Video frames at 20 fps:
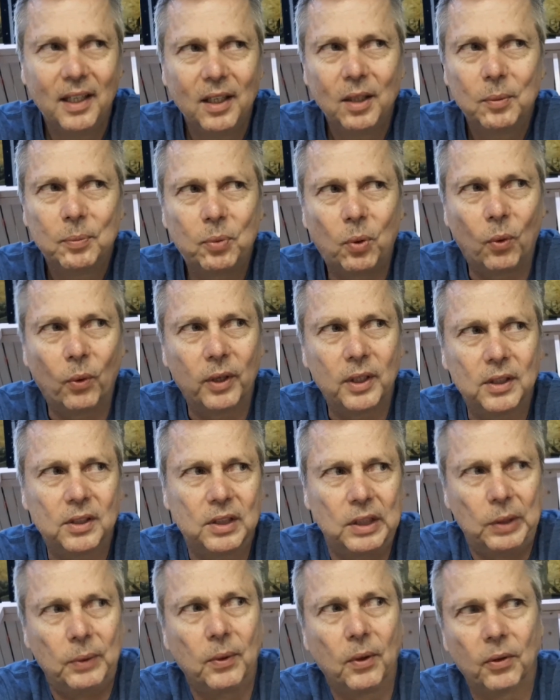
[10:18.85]

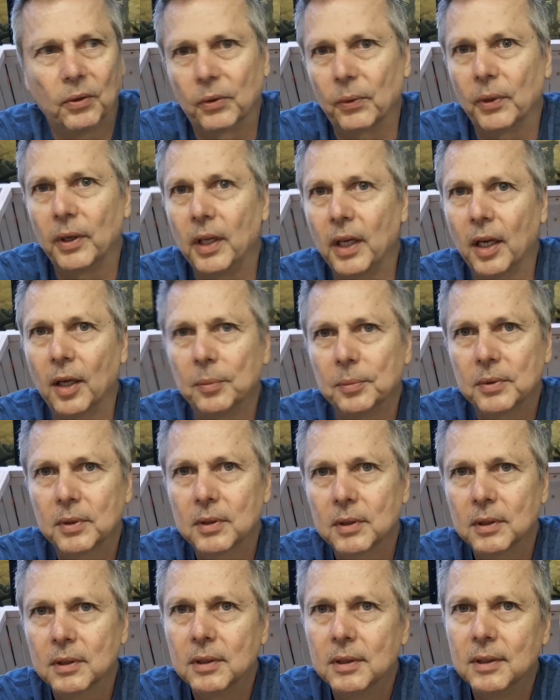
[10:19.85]

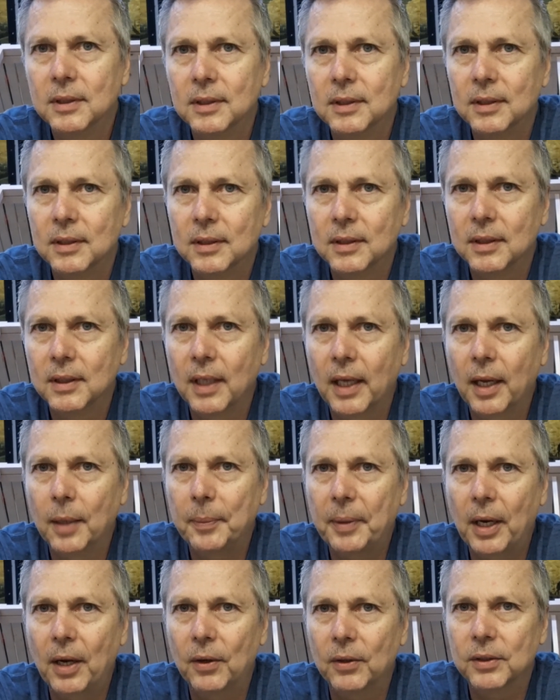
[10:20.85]
0.03
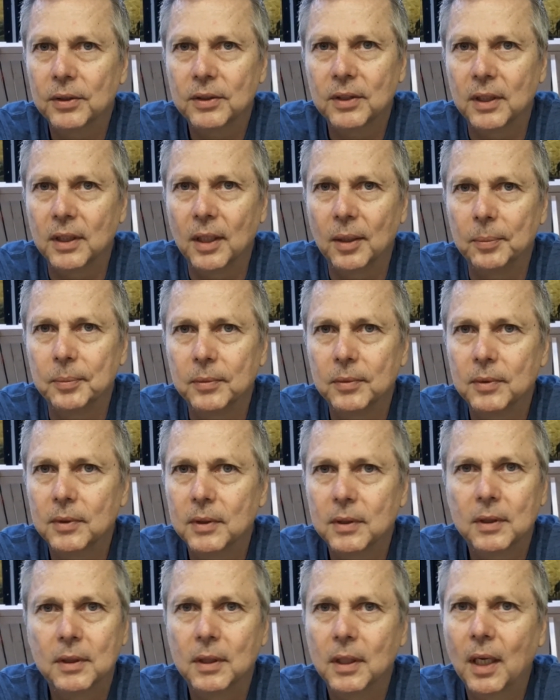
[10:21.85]
amp hours, and I'm,
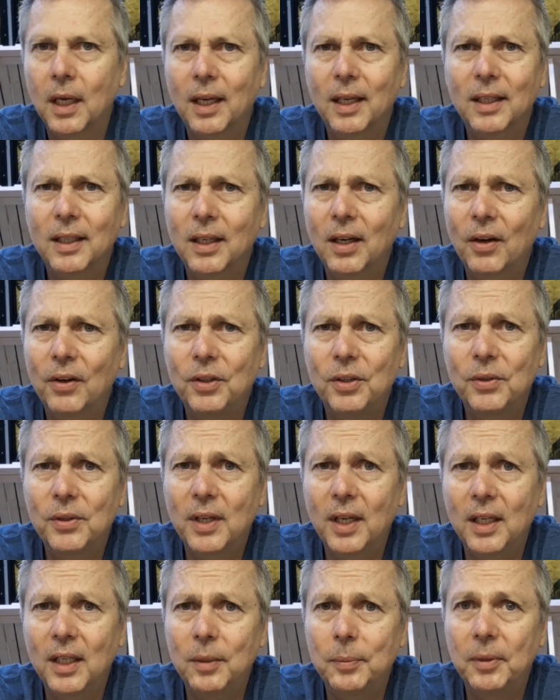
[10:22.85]
are you
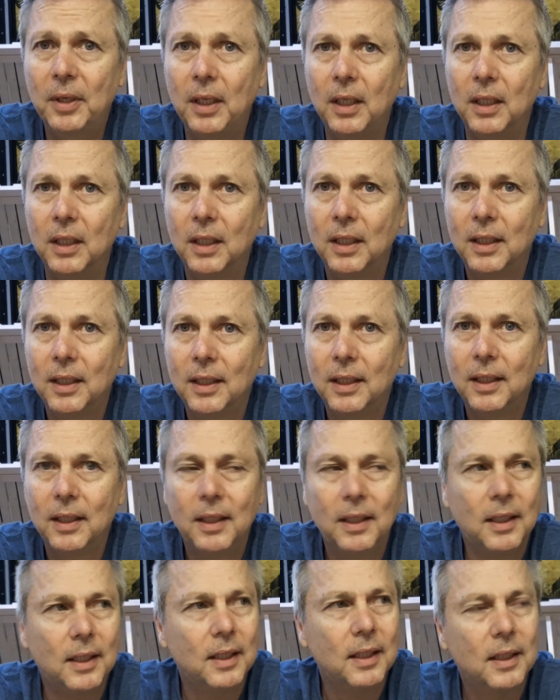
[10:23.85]
kidding me?
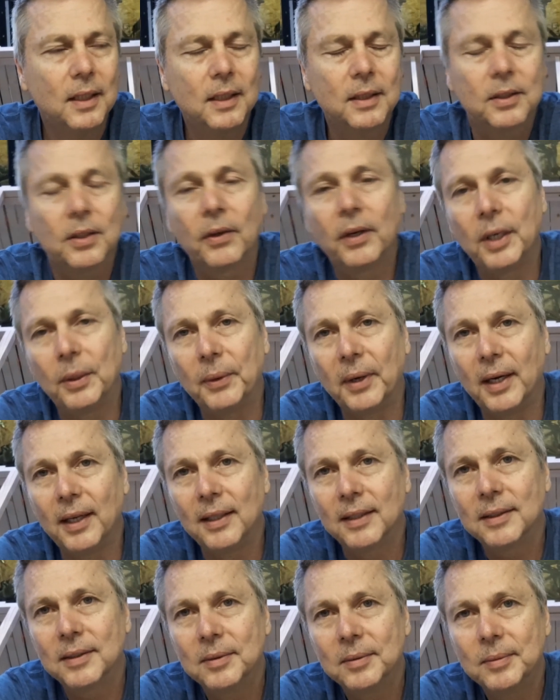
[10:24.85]
So
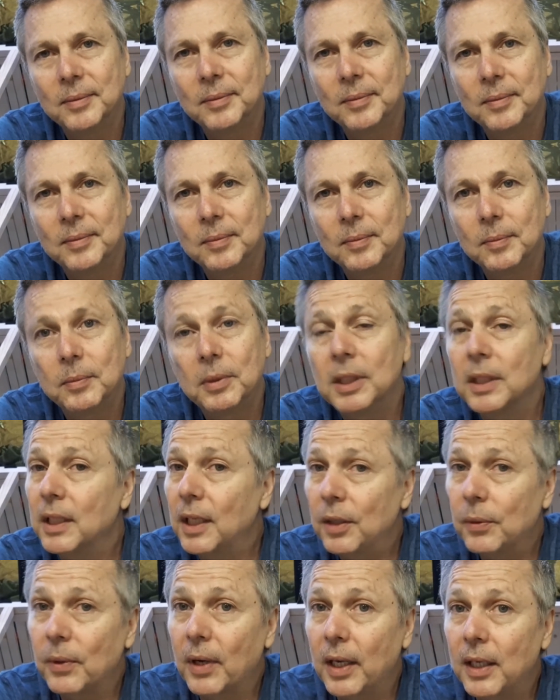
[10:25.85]
anyway, but at
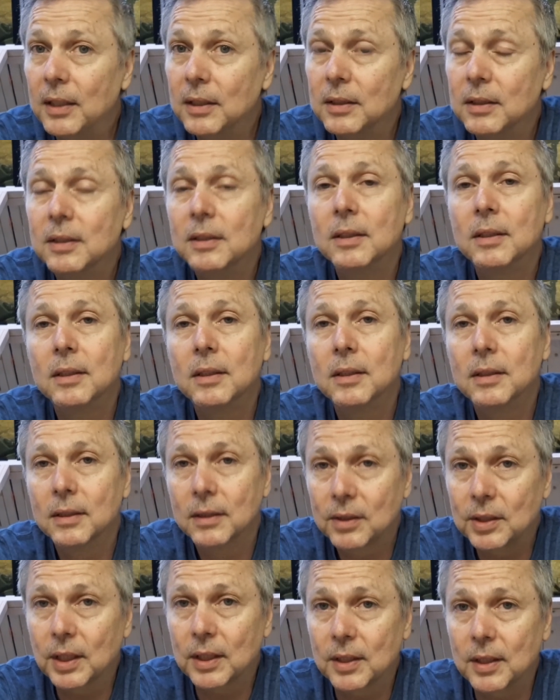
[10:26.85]
any rate,
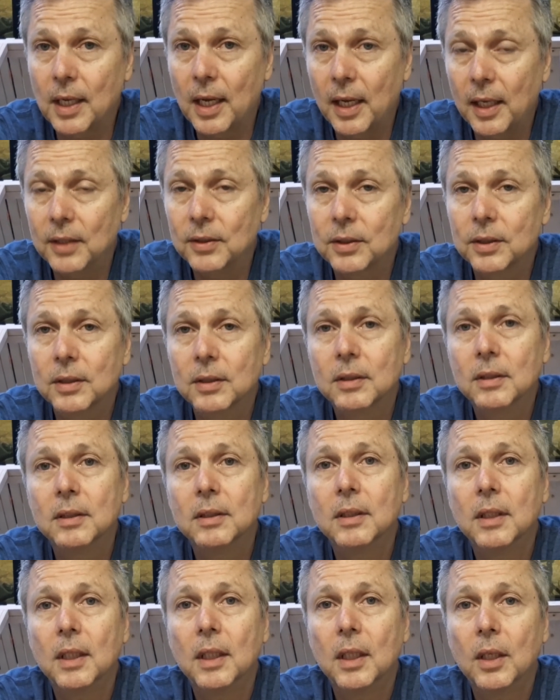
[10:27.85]
6 days
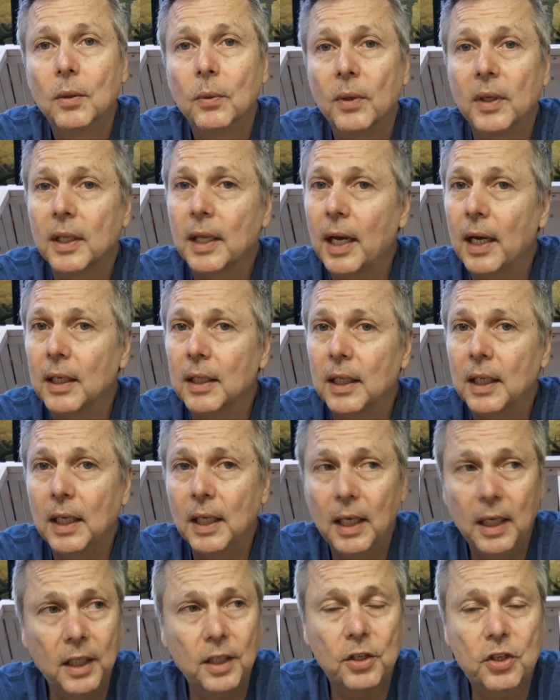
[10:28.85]
without
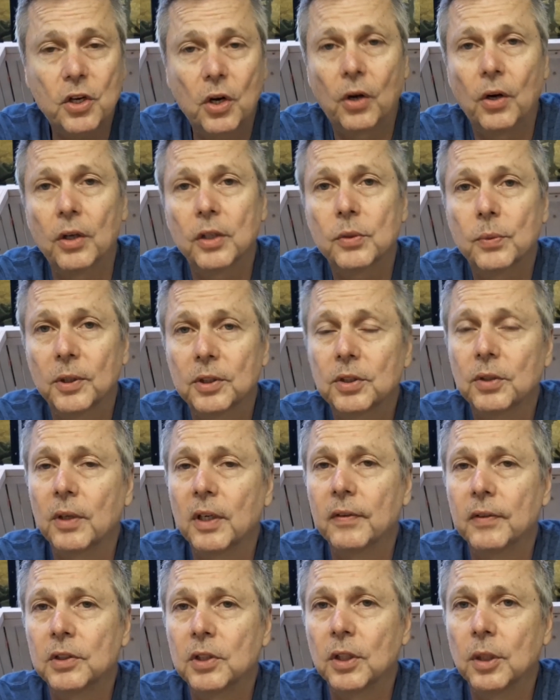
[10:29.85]
any charge
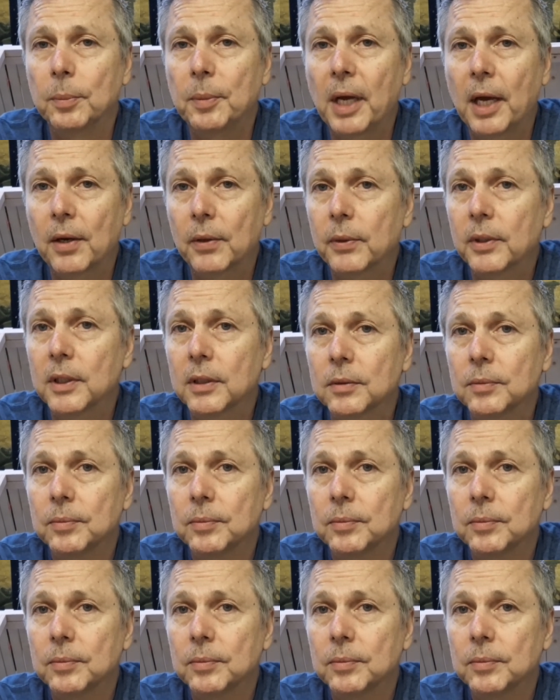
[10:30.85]
whatsoever to the battery,